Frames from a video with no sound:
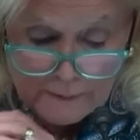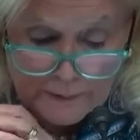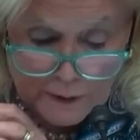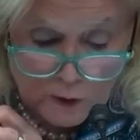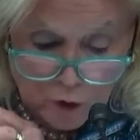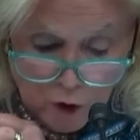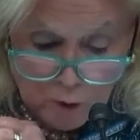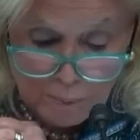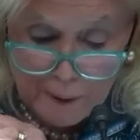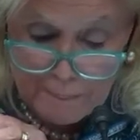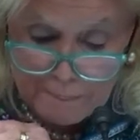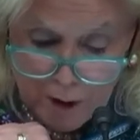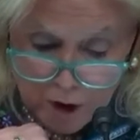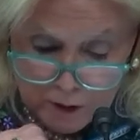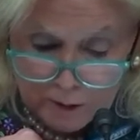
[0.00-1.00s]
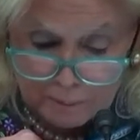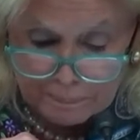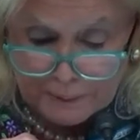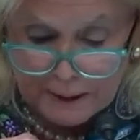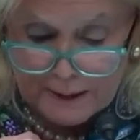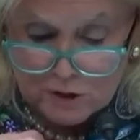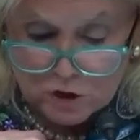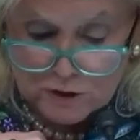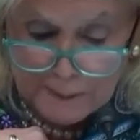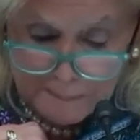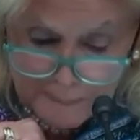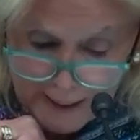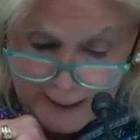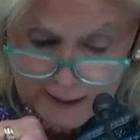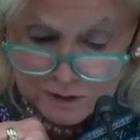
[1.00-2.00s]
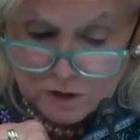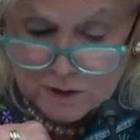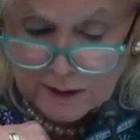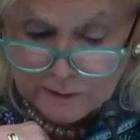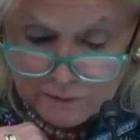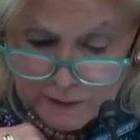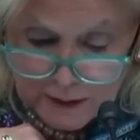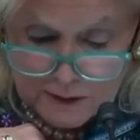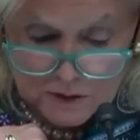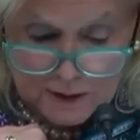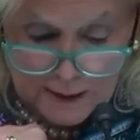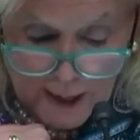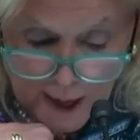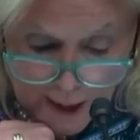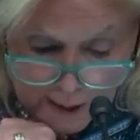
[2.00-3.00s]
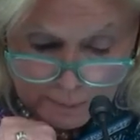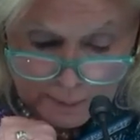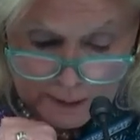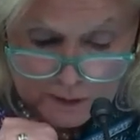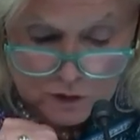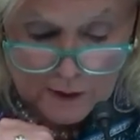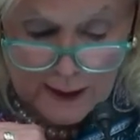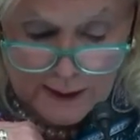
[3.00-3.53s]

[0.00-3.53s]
The global marketplace demands EVs and hybrids,